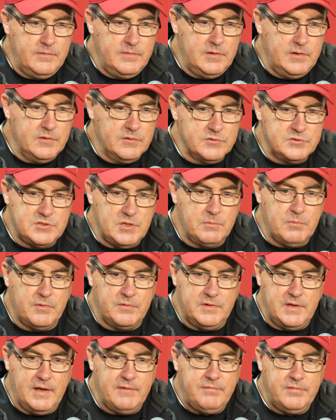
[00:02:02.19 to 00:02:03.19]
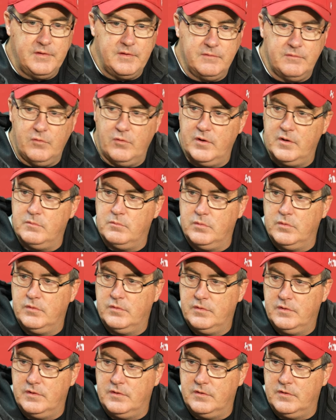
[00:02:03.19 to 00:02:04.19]
you know, some are definitely avoidable.
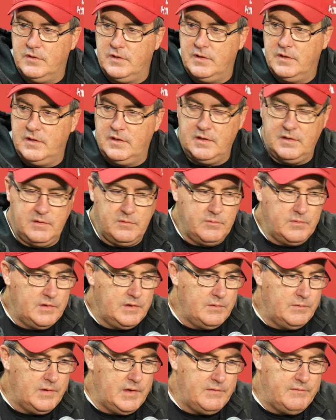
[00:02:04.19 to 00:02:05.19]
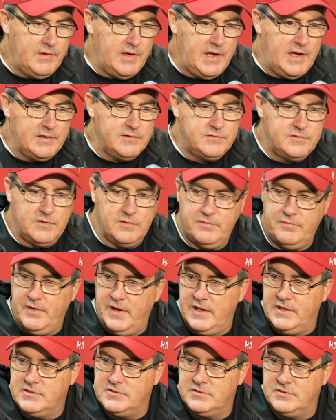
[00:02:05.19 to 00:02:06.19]
You know, we have a hands to the
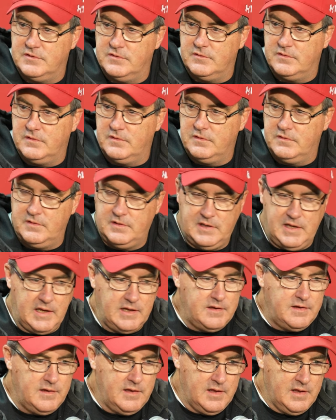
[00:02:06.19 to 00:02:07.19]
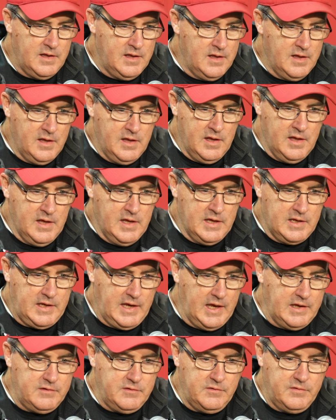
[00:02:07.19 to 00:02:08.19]
face. You know, can't
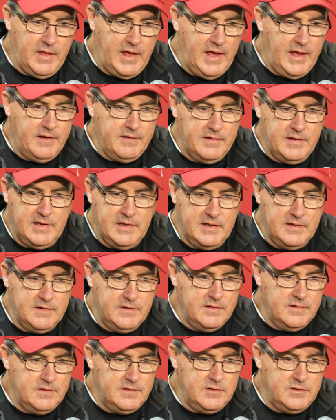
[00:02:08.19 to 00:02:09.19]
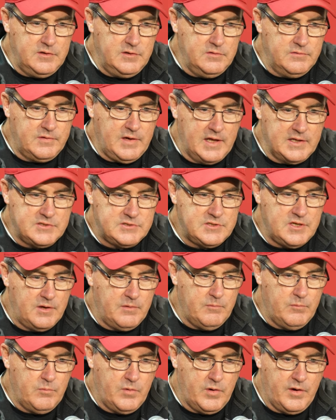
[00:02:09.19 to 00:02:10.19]
do that. And you've got
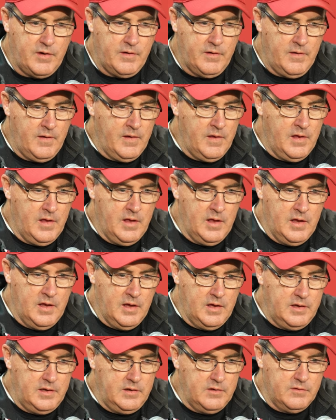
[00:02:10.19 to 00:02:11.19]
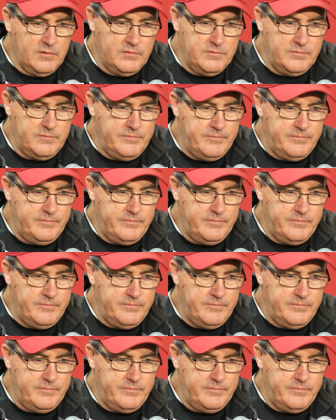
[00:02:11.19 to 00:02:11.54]
some where, you know,